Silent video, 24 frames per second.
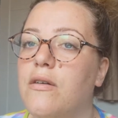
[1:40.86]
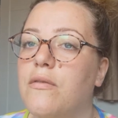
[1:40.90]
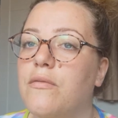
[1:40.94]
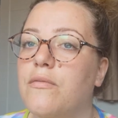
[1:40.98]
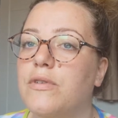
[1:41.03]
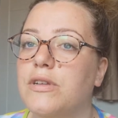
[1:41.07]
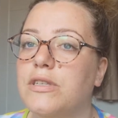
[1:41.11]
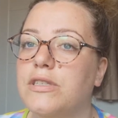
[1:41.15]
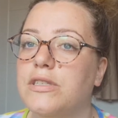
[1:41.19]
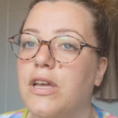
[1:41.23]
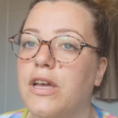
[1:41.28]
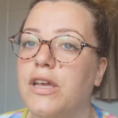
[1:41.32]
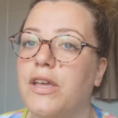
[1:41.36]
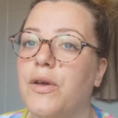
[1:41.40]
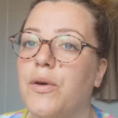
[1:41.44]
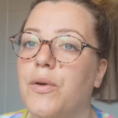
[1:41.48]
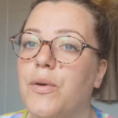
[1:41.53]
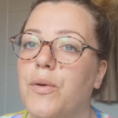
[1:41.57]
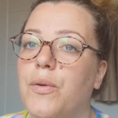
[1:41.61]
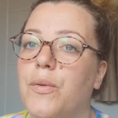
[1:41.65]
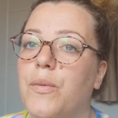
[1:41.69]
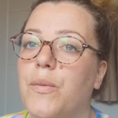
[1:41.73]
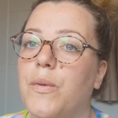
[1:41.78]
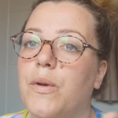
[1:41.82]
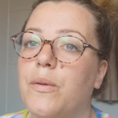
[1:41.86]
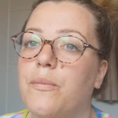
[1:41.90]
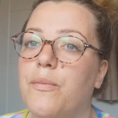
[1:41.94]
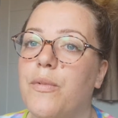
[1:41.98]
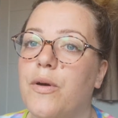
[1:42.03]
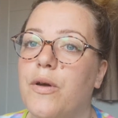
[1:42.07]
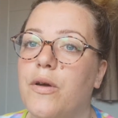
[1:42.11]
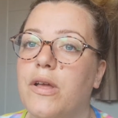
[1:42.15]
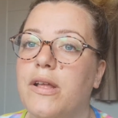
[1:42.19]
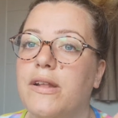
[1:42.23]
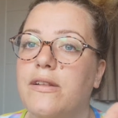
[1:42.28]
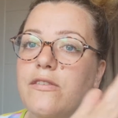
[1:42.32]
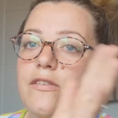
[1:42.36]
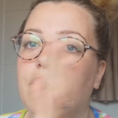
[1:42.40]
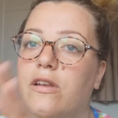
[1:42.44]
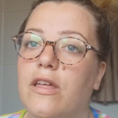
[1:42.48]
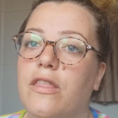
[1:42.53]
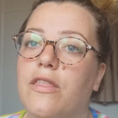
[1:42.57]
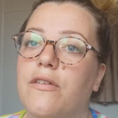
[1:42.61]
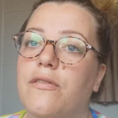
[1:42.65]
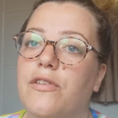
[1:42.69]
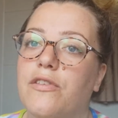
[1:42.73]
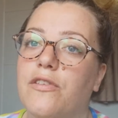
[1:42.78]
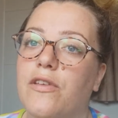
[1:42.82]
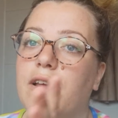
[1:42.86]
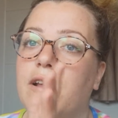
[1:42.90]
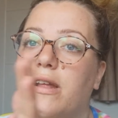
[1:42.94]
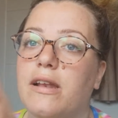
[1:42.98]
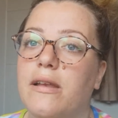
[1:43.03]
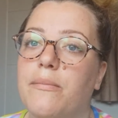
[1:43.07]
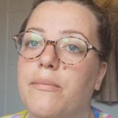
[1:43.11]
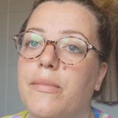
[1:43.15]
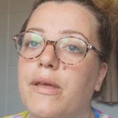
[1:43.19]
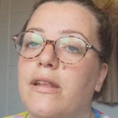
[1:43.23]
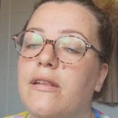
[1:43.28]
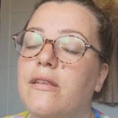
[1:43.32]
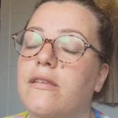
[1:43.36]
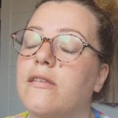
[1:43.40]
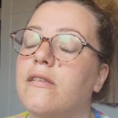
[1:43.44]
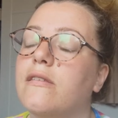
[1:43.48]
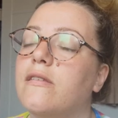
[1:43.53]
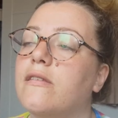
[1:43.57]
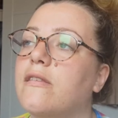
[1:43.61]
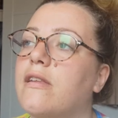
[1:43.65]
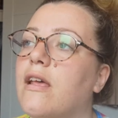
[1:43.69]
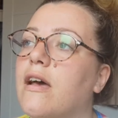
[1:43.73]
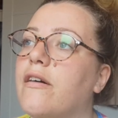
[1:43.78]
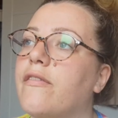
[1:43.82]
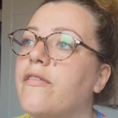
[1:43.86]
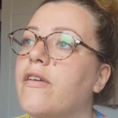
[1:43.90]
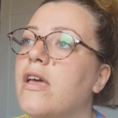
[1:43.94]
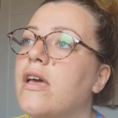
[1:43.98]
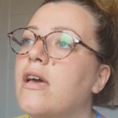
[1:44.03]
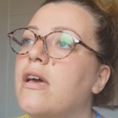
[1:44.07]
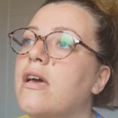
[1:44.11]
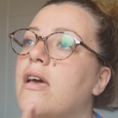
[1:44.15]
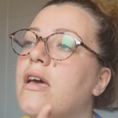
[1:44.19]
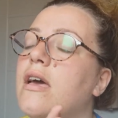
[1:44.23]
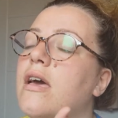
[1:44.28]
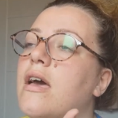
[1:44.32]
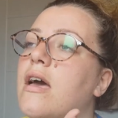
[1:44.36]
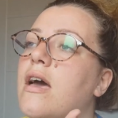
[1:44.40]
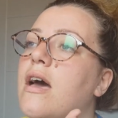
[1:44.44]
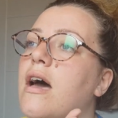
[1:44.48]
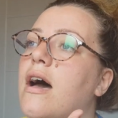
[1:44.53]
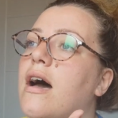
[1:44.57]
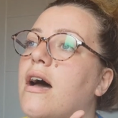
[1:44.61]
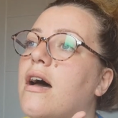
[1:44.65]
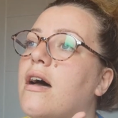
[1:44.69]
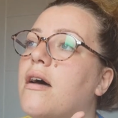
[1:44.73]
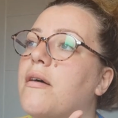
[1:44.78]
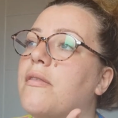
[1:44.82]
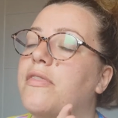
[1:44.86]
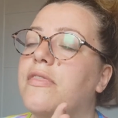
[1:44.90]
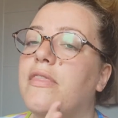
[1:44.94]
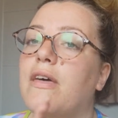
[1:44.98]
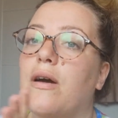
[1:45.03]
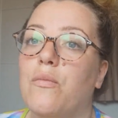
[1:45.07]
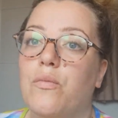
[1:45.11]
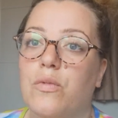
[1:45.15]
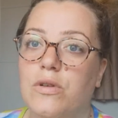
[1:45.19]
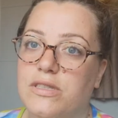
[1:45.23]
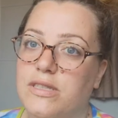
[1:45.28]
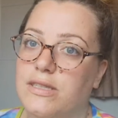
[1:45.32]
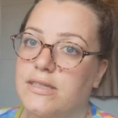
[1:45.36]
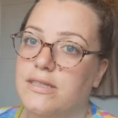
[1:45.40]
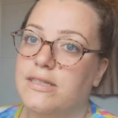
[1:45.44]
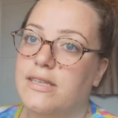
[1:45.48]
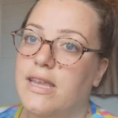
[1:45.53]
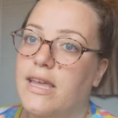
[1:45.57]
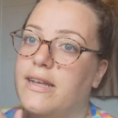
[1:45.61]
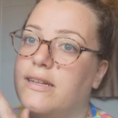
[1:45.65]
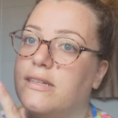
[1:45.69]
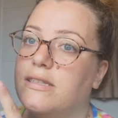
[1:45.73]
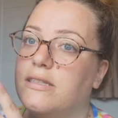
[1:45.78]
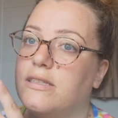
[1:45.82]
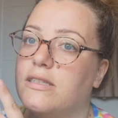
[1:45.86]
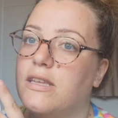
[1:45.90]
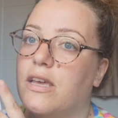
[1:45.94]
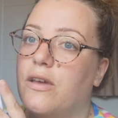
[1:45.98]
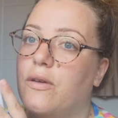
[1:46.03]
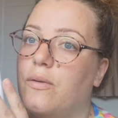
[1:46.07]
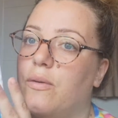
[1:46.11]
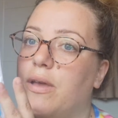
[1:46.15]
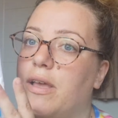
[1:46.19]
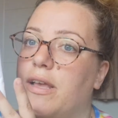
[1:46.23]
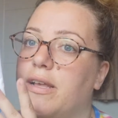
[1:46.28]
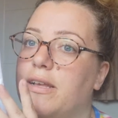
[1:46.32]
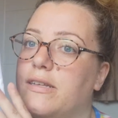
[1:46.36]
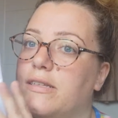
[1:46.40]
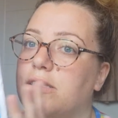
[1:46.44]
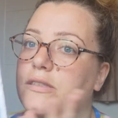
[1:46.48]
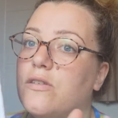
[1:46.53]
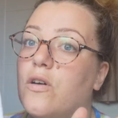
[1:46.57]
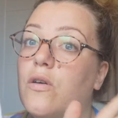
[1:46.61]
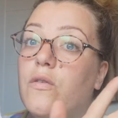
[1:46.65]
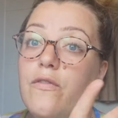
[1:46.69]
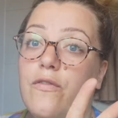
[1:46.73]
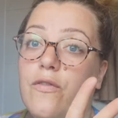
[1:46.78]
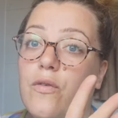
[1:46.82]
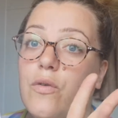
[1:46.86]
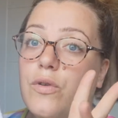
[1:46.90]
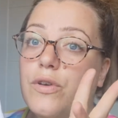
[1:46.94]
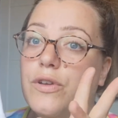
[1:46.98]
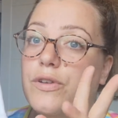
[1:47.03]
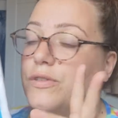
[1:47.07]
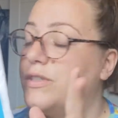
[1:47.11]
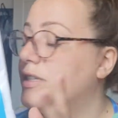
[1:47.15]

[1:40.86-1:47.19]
recycle, put into like the recycling bins and stuff. That wasn't stained, so he's got 4 new